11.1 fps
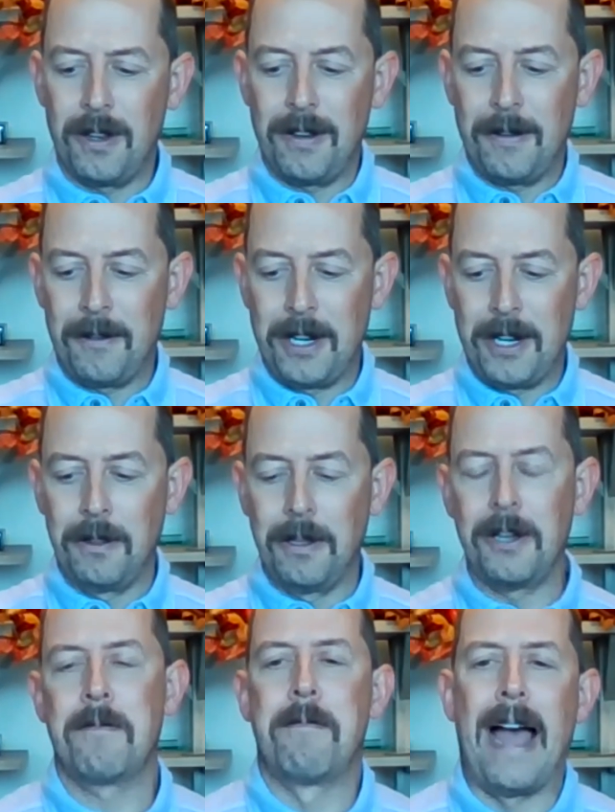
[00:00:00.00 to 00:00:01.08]
when you
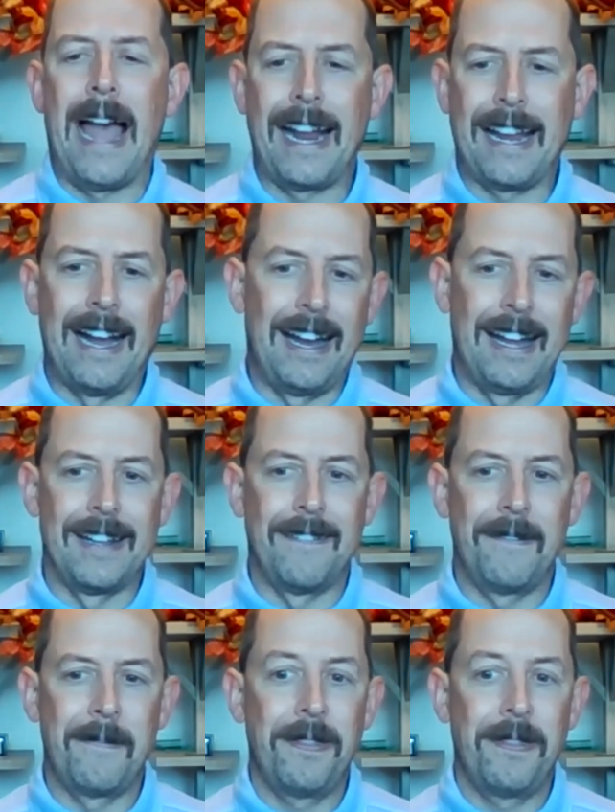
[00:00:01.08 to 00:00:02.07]
look back on it,